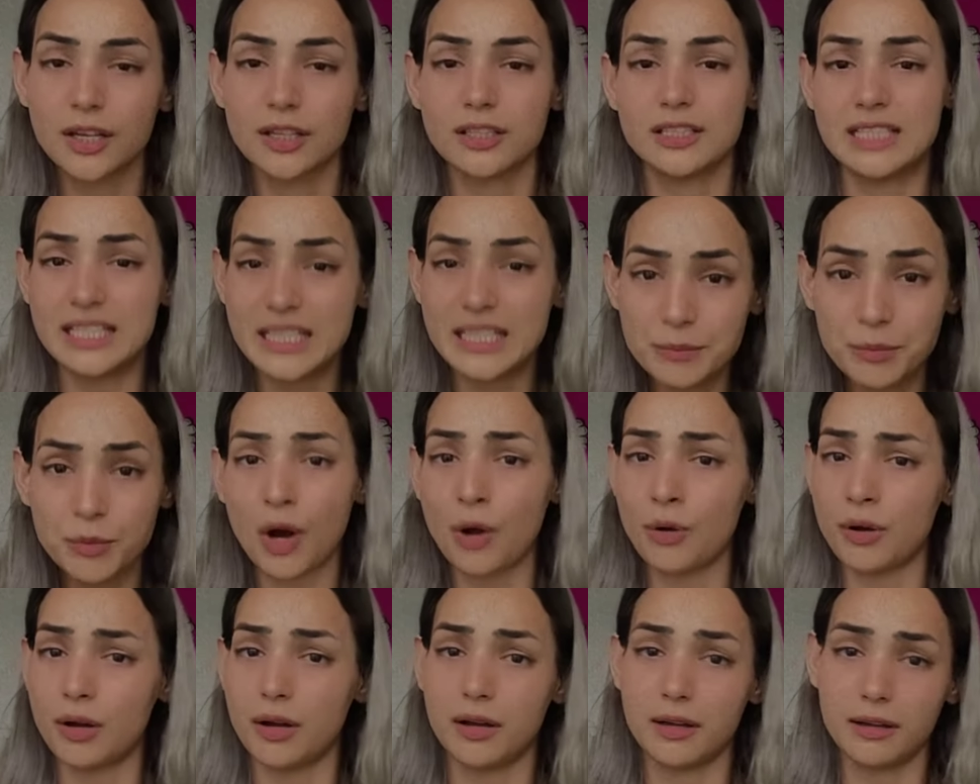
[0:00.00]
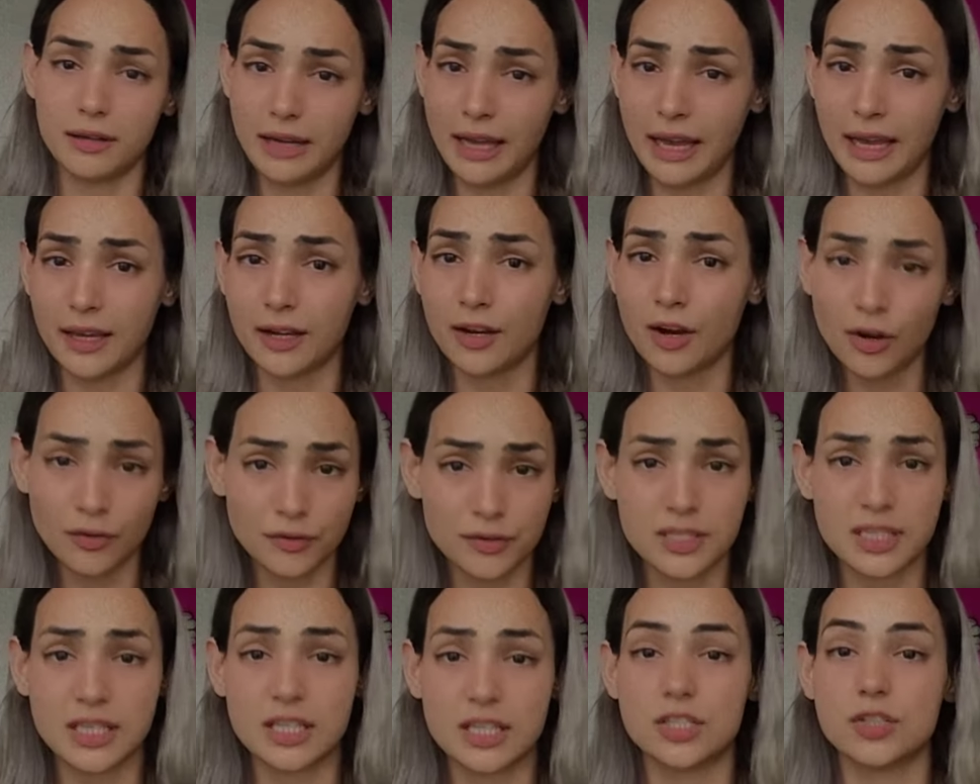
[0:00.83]
deep like
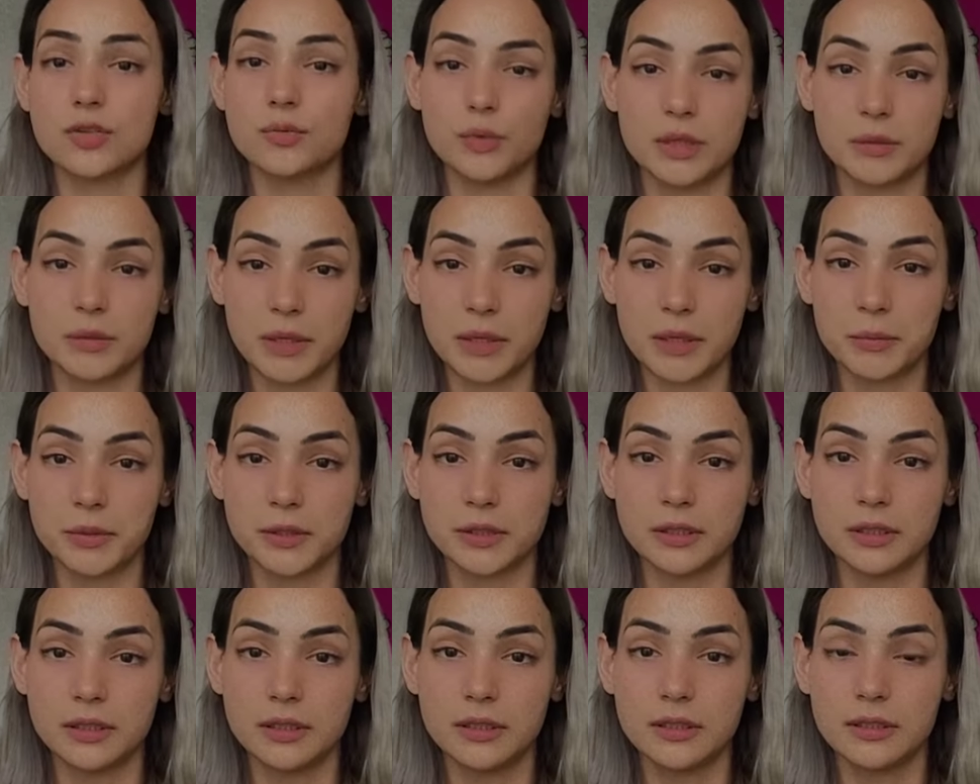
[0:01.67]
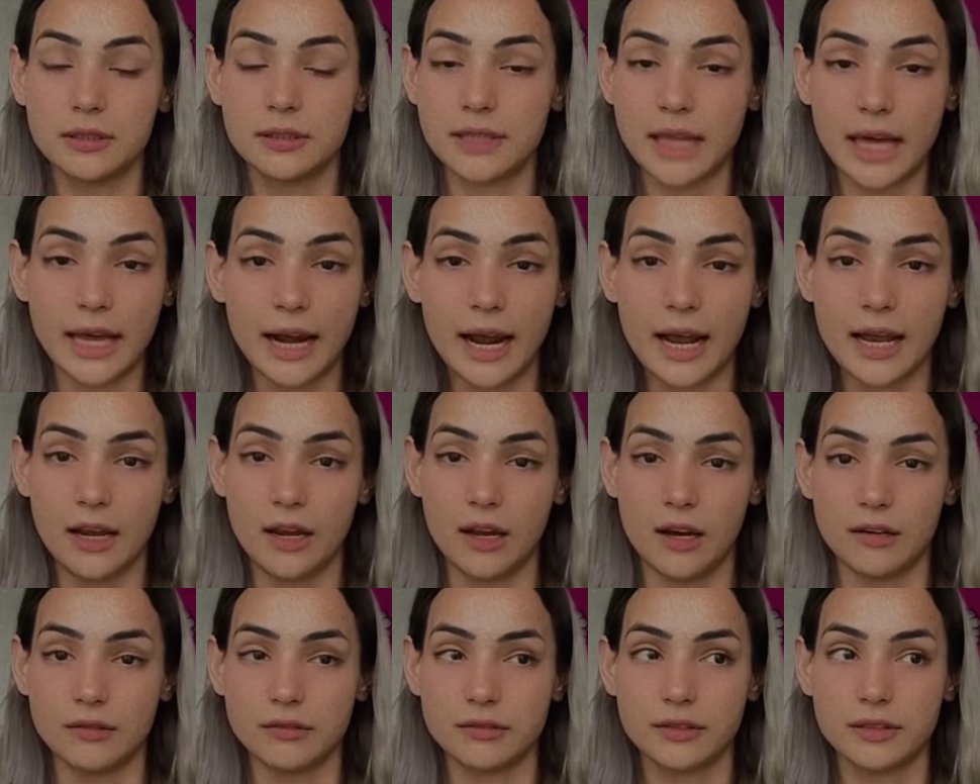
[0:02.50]
conversation with people that i
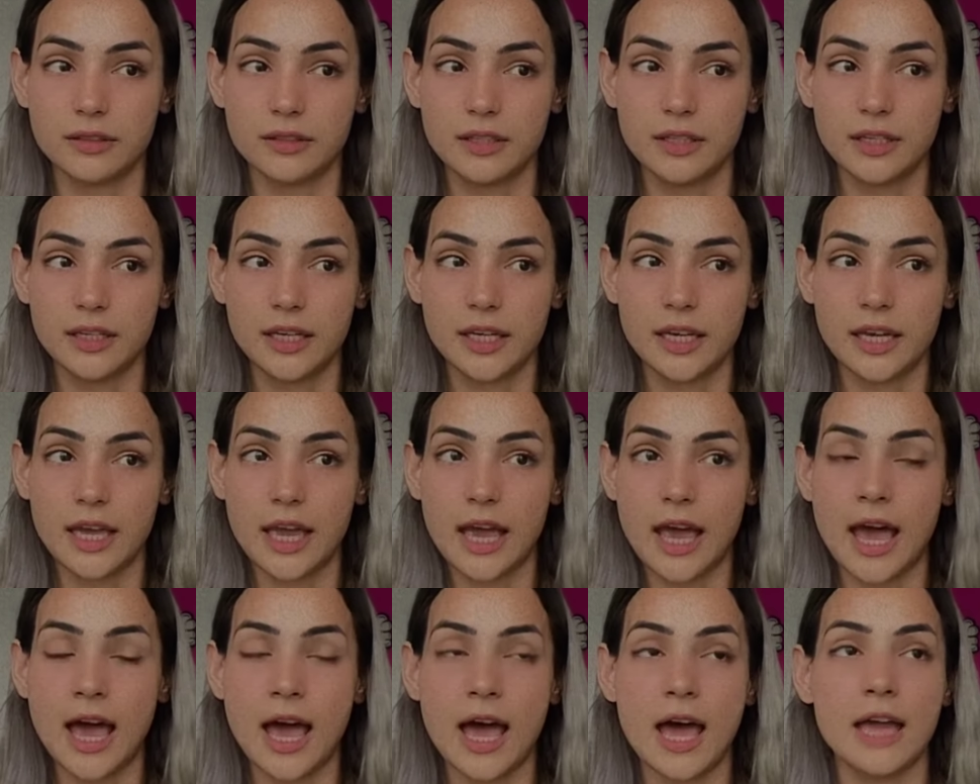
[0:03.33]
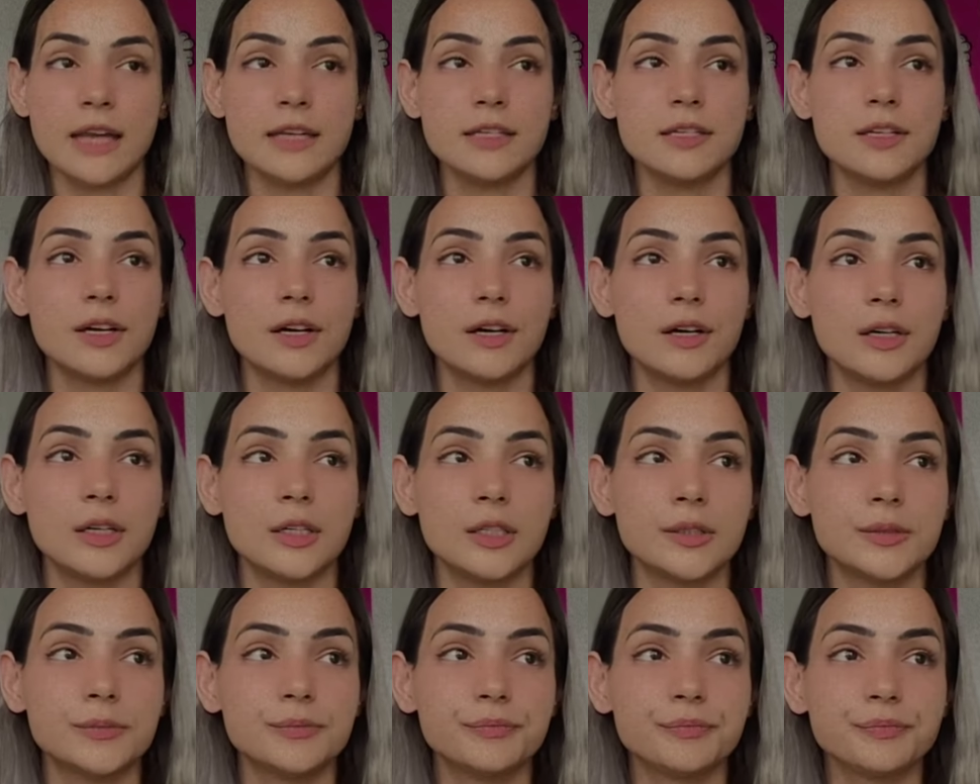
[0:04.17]
love and
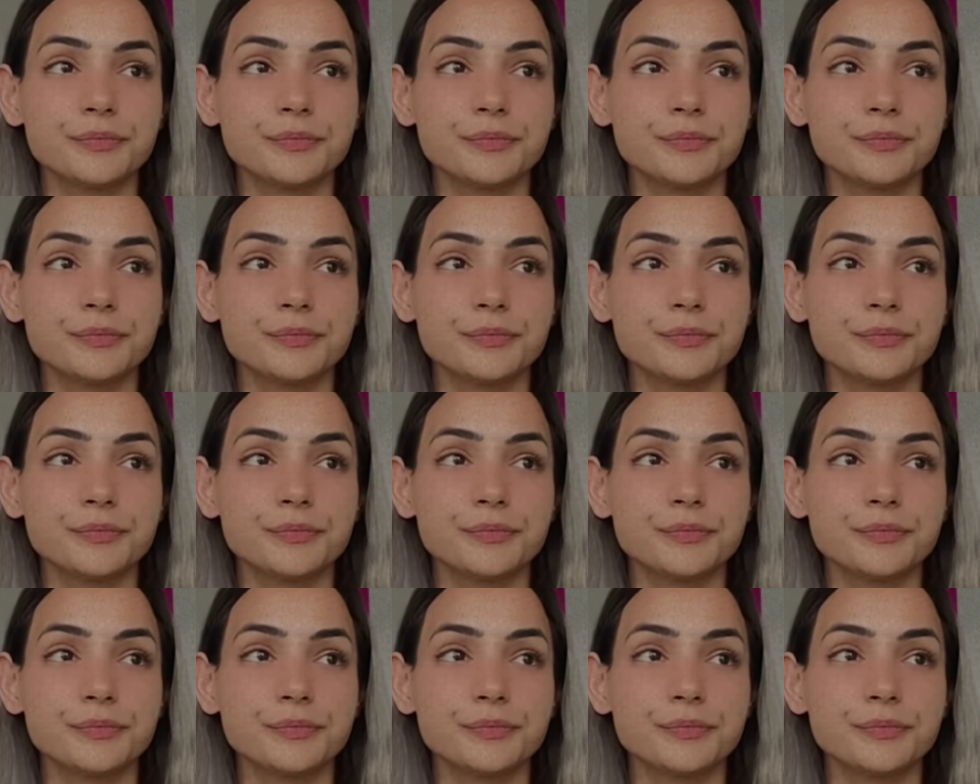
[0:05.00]
uh,